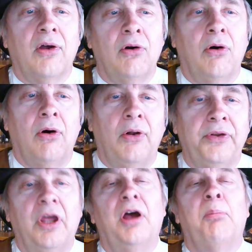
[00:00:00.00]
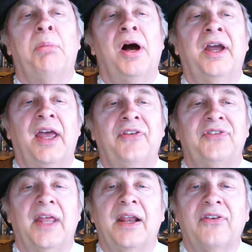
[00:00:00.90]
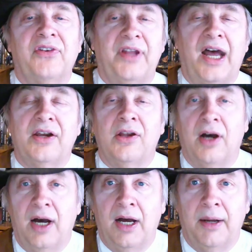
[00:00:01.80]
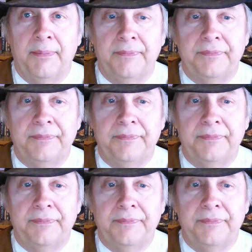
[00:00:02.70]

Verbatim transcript: called Punk Aesthetics dot com,